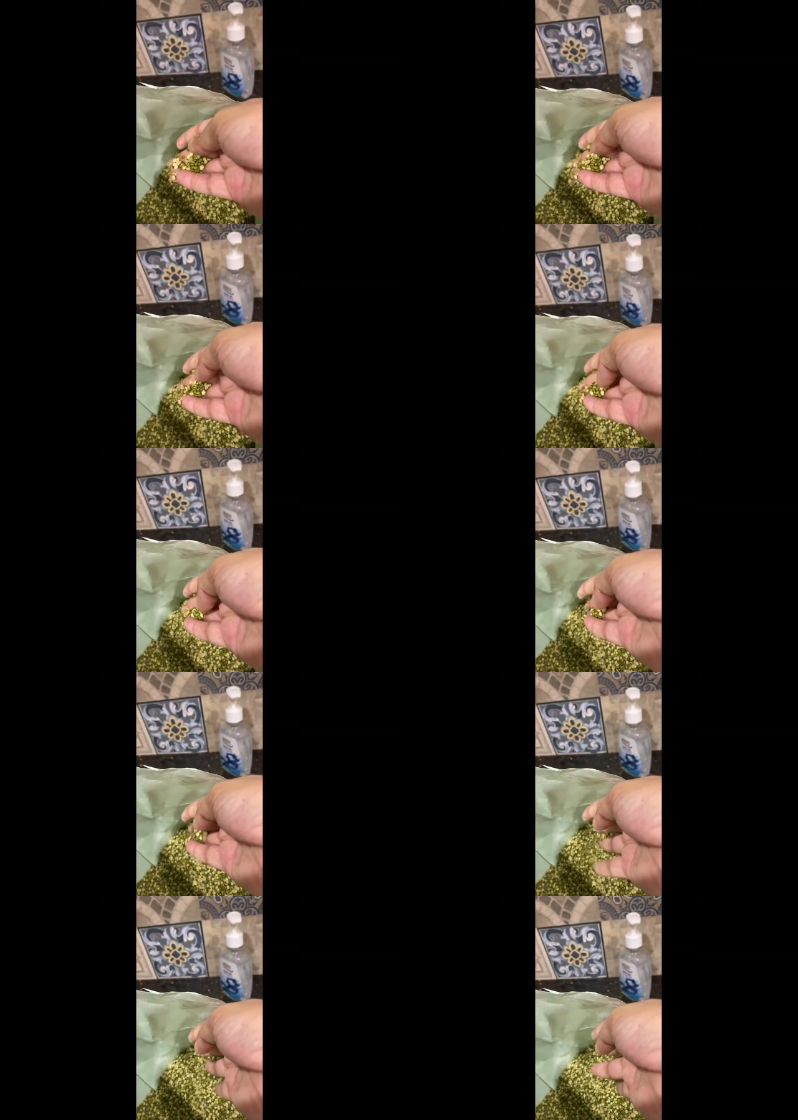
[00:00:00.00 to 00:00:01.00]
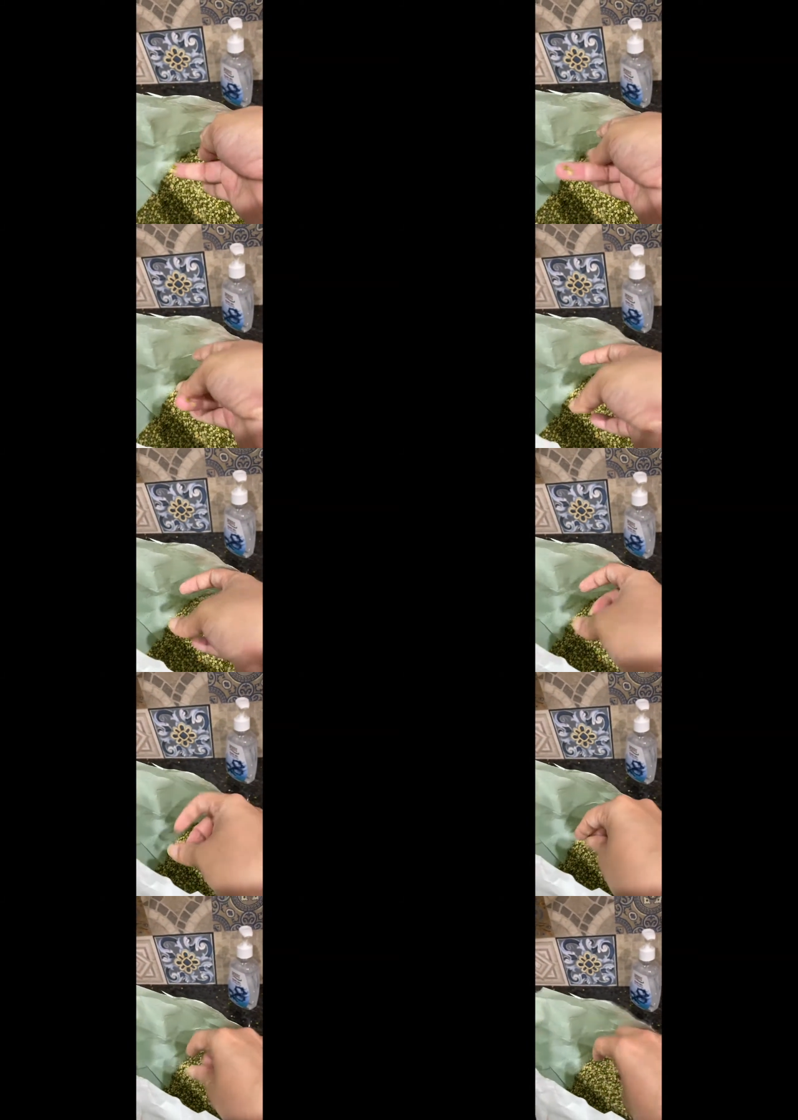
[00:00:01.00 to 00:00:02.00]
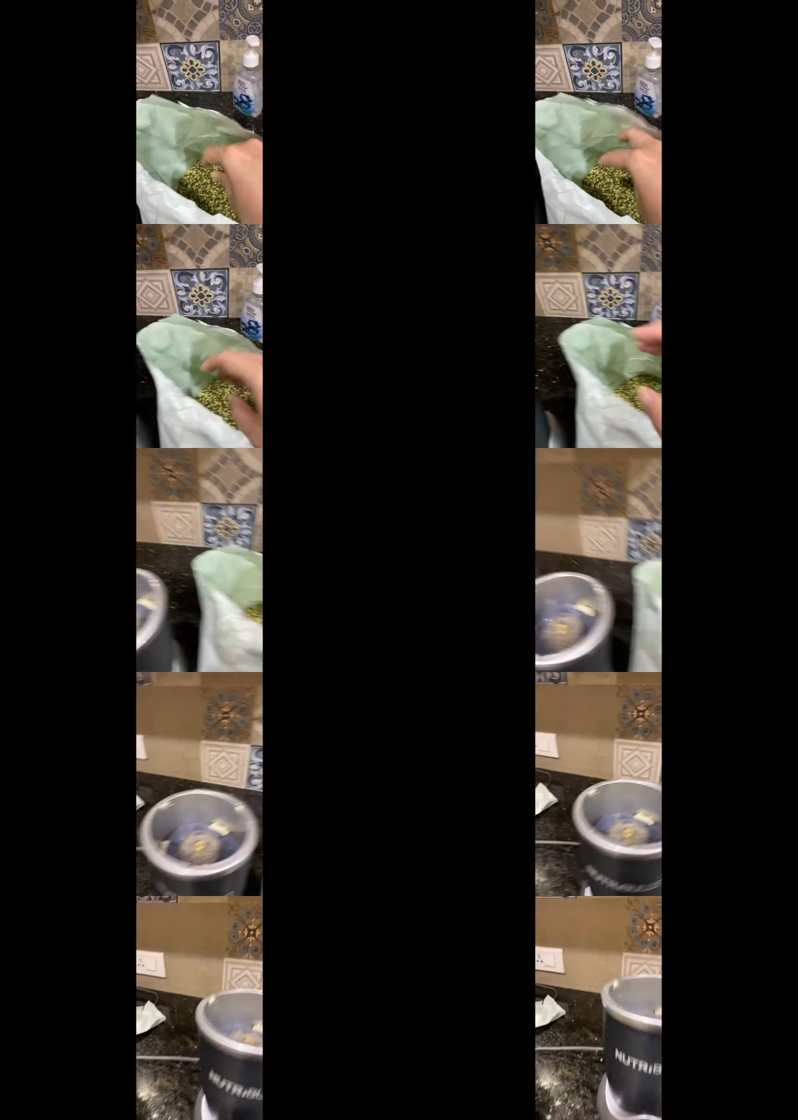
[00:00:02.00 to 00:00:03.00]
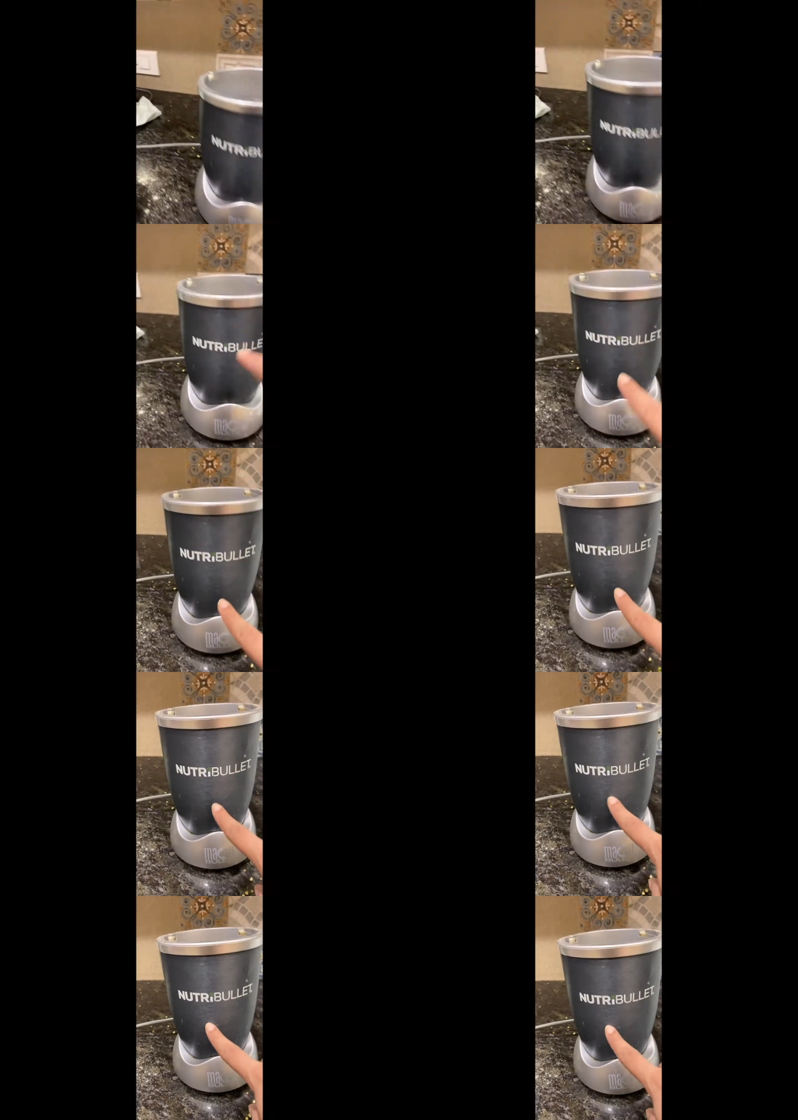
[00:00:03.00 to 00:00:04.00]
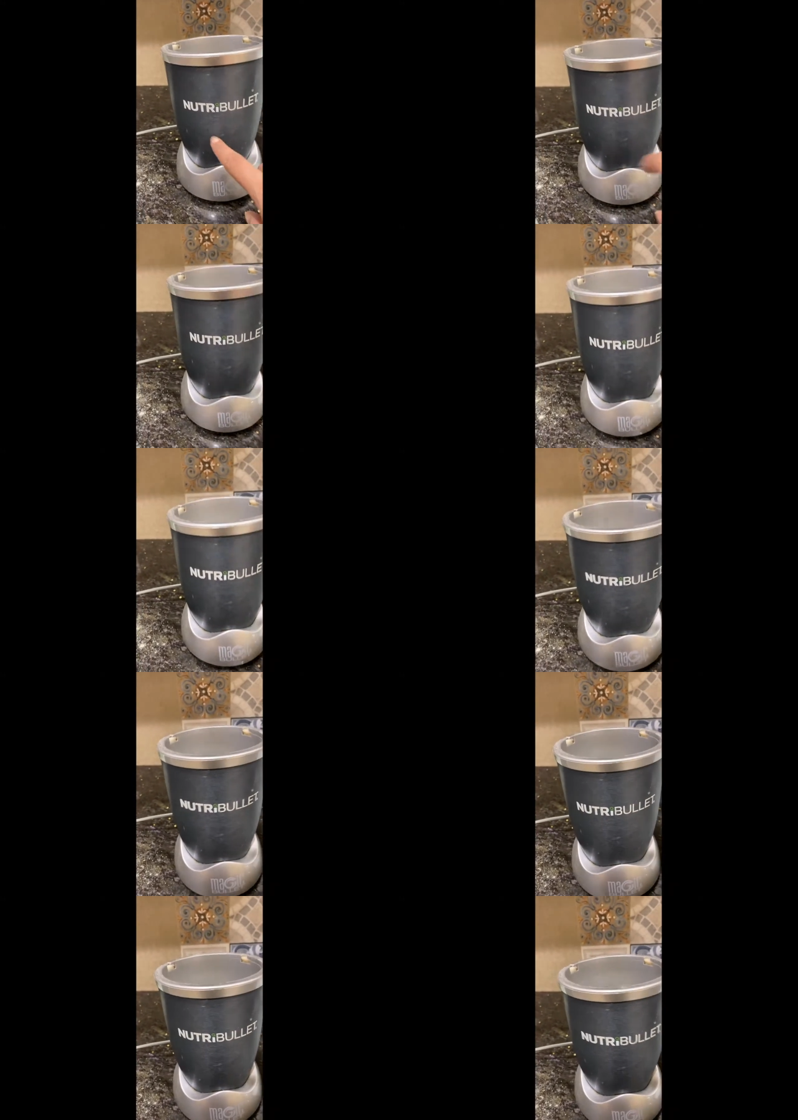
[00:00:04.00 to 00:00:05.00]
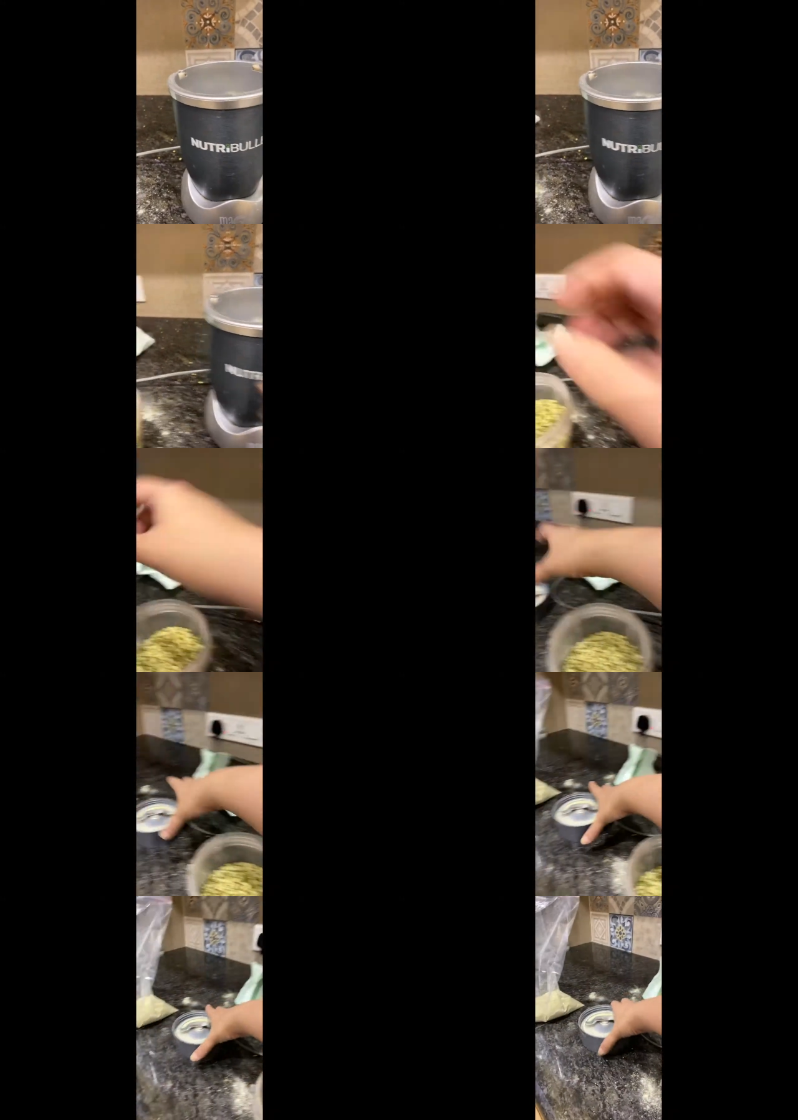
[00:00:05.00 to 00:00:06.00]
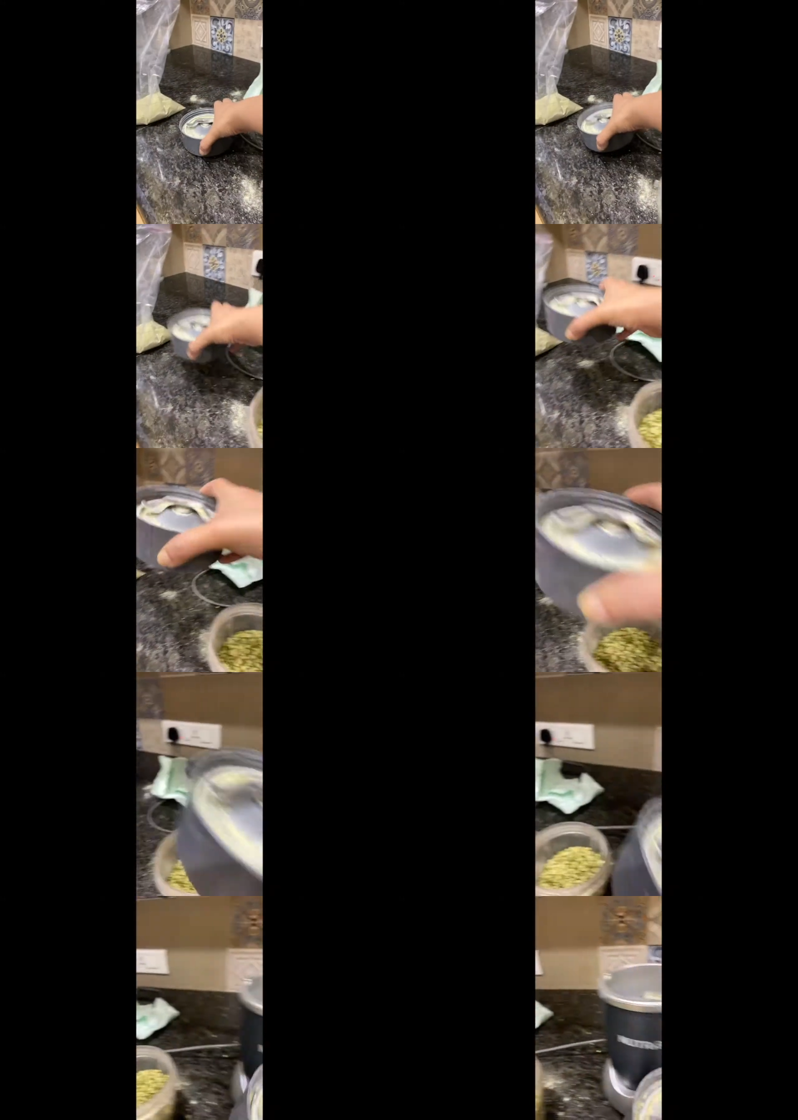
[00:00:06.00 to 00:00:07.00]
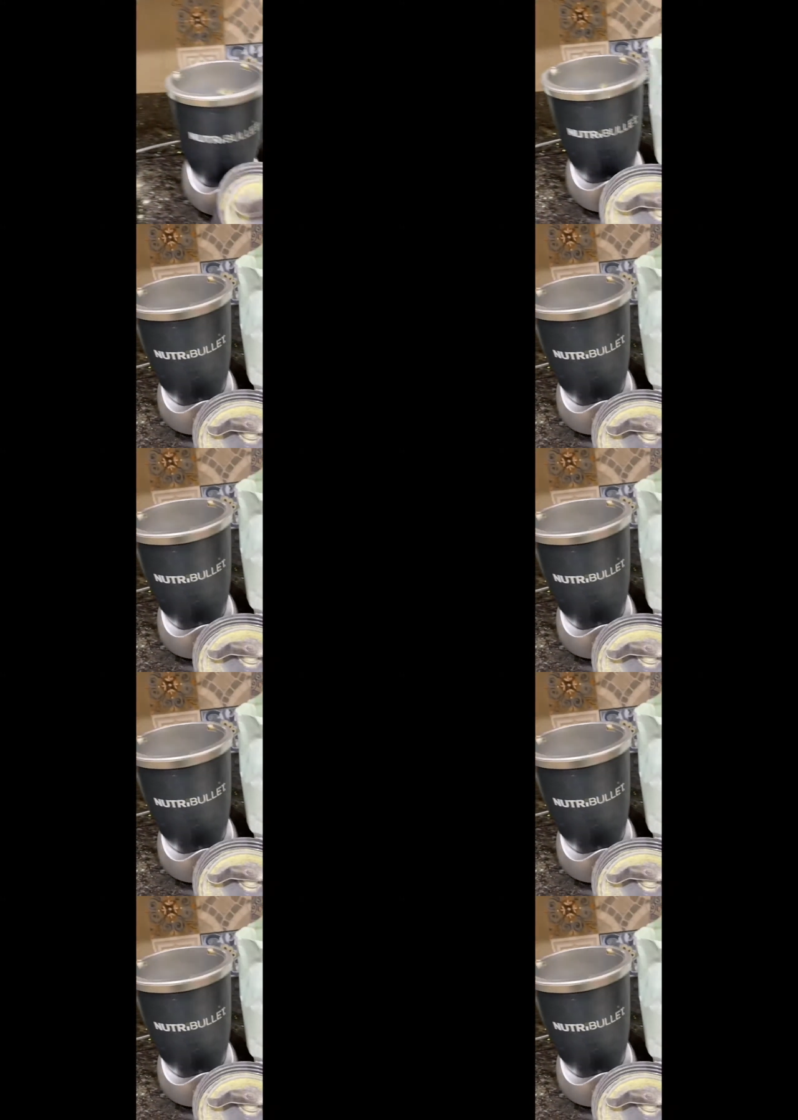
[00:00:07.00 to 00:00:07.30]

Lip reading: No face is visible, so there are no lips to read.